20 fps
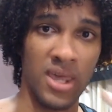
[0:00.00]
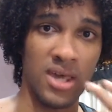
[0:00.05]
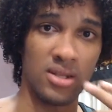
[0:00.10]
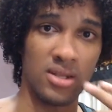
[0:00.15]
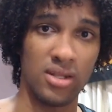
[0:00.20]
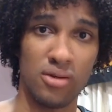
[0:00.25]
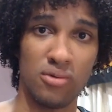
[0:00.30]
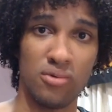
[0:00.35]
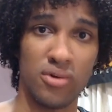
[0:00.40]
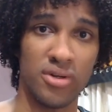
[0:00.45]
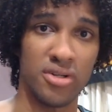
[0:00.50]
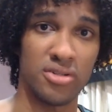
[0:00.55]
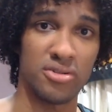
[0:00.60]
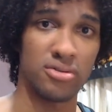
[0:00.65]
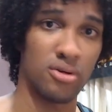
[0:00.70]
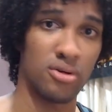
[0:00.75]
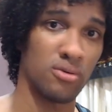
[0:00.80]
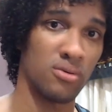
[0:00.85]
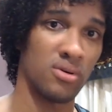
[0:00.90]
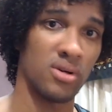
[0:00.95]
they don't want to
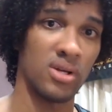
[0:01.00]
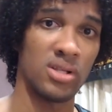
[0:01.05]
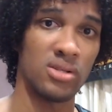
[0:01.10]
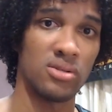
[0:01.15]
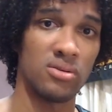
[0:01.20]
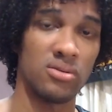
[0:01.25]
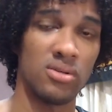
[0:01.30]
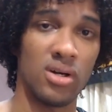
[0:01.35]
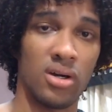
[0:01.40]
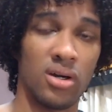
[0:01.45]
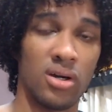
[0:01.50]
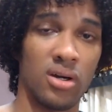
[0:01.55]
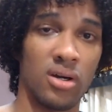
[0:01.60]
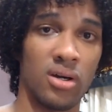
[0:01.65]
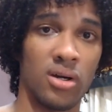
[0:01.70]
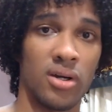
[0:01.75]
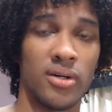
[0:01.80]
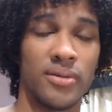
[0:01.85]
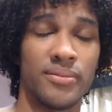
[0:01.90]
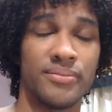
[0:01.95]
throw her into
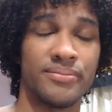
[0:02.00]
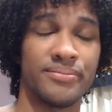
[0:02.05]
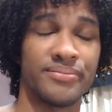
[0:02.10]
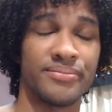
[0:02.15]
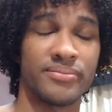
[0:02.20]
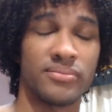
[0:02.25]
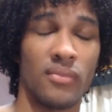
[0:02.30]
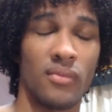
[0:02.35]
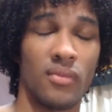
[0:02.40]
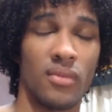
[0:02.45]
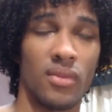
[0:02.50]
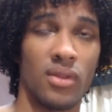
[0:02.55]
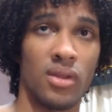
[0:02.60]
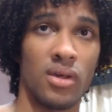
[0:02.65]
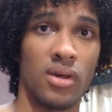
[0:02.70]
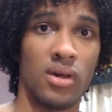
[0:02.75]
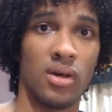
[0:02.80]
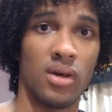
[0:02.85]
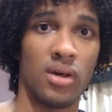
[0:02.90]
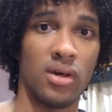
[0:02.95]
the
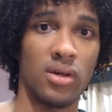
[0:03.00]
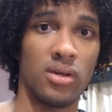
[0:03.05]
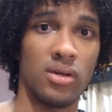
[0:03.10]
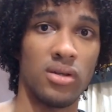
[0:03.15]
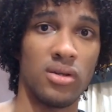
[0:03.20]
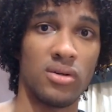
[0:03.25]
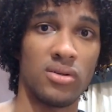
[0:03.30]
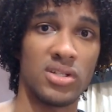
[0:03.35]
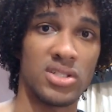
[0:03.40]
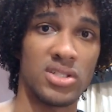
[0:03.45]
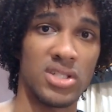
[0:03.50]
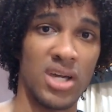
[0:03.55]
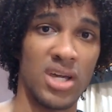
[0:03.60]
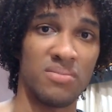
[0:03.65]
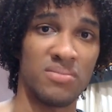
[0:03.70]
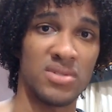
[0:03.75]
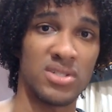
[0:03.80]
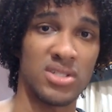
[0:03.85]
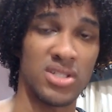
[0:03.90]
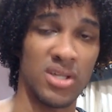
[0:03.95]
the
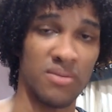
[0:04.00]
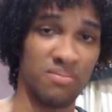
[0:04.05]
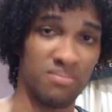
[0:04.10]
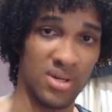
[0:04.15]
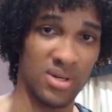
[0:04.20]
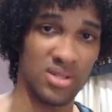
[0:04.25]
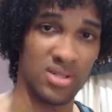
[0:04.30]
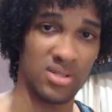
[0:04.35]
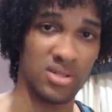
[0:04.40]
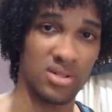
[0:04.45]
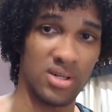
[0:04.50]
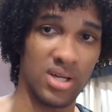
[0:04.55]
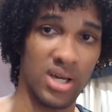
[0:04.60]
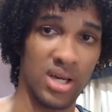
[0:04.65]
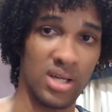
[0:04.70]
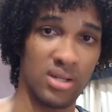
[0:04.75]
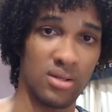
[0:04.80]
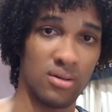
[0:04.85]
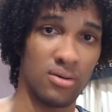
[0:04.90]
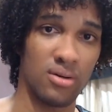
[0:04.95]
championship picture
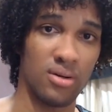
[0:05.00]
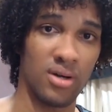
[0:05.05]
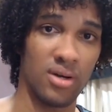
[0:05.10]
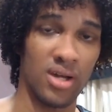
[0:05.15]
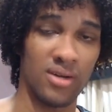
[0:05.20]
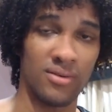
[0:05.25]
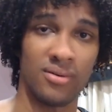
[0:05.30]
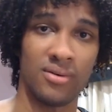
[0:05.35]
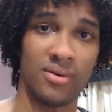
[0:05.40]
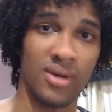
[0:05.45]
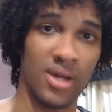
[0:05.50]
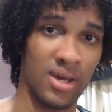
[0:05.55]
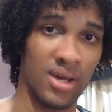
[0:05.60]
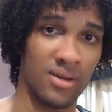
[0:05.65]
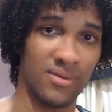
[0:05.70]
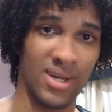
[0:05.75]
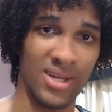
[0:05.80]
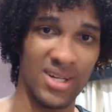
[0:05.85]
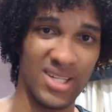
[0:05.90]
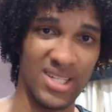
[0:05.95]
yet, or
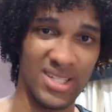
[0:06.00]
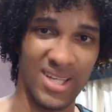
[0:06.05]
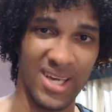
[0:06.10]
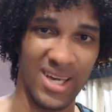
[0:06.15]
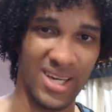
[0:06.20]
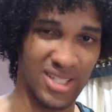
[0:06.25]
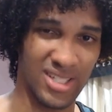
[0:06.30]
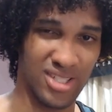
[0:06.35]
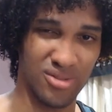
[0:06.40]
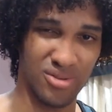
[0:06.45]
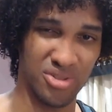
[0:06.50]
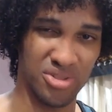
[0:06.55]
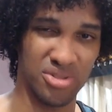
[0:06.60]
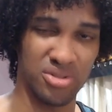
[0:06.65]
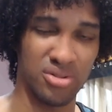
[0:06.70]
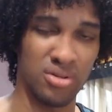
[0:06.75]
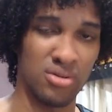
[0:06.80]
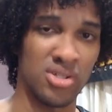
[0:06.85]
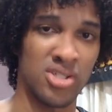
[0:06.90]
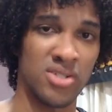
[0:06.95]
have any actual
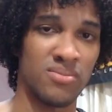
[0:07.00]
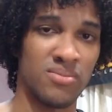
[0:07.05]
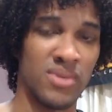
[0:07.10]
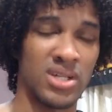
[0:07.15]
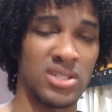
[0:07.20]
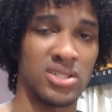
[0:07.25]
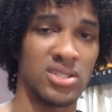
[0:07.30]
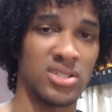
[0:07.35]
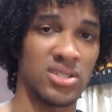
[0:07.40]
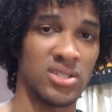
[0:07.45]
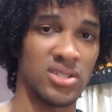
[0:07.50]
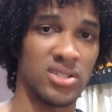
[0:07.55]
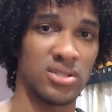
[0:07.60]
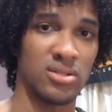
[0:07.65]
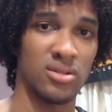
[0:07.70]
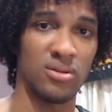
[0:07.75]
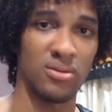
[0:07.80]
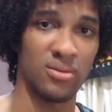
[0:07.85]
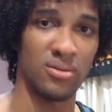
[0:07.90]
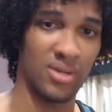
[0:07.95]
series matches.
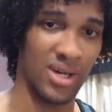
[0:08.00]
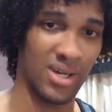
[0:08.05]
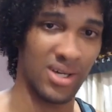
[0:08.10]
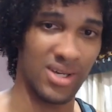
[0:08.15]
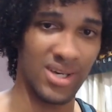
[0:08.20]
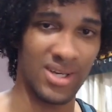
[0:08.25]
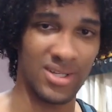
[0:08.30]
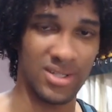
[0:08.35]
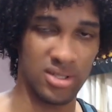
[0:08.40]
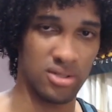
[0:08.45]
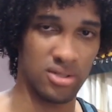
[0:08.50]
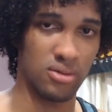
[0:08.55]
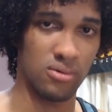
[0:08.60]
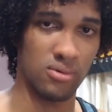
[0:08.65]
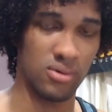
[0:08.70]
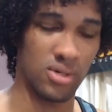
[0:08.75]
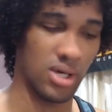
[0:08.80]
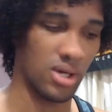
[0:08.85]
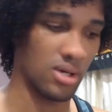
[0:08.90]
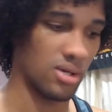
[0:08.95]
So I guess it's
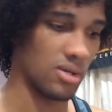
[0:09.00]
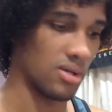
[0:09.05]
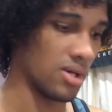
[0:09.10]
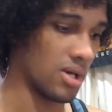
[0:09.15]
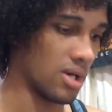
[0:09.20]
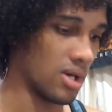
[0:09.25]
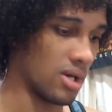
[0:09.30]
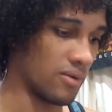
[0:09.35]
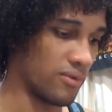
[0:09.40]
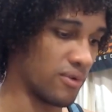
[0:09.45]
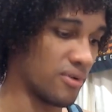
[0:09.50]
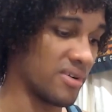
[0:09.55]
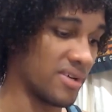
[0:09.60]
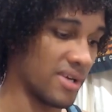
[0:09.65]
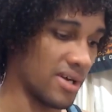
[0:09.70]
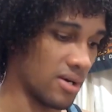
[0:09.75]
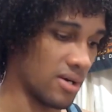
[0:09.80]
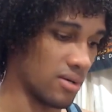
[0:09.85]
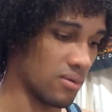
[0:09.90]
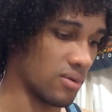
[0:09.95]
okay for
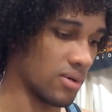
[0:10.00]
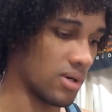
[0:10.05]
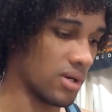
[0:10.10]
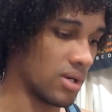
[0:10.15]
now.